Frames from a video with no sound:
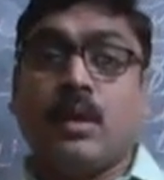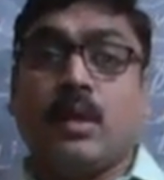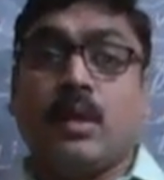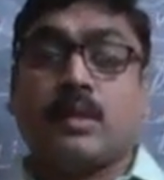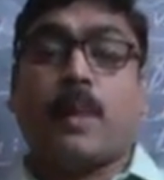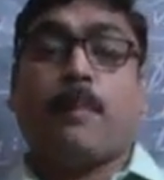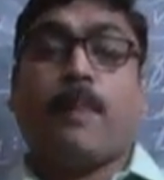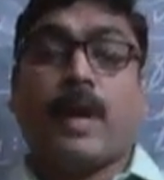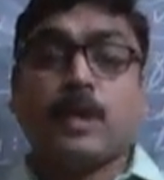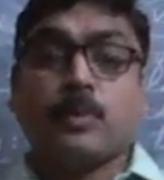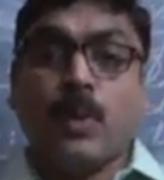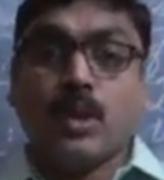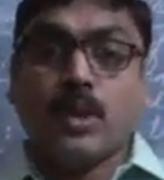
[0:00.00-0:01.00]
The
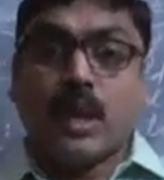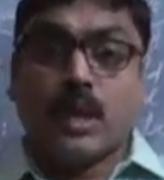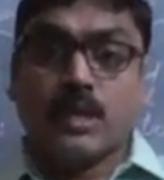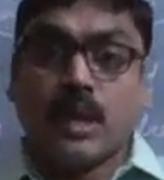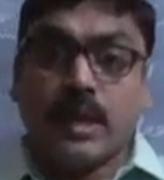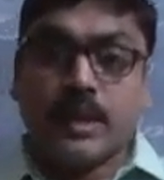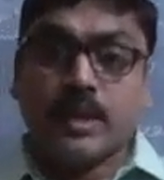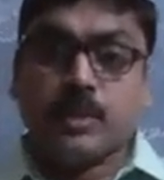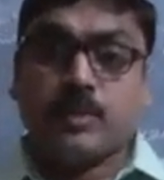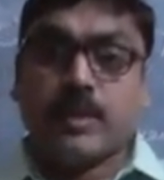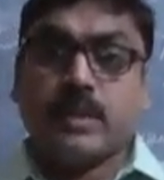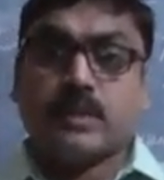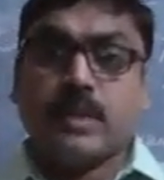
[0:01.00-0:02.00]
passport
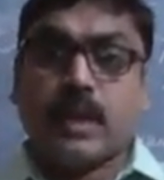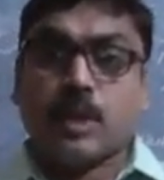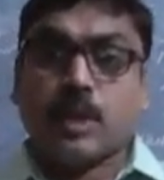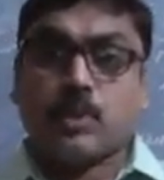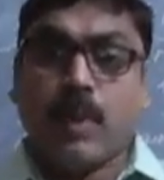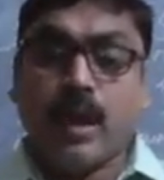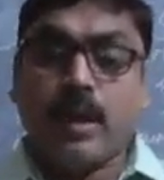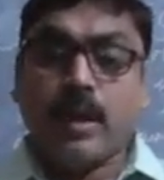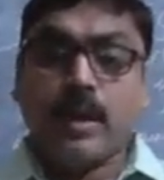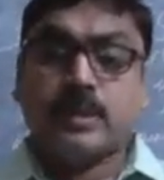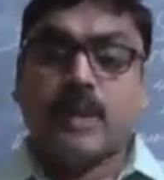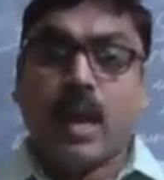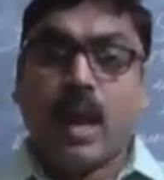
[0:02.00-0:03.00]
authorities means the
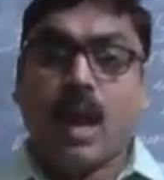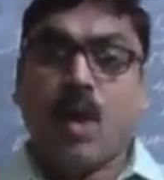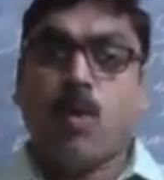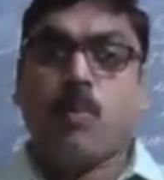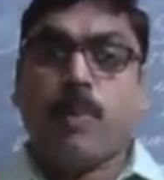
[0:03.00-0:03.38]
respondents have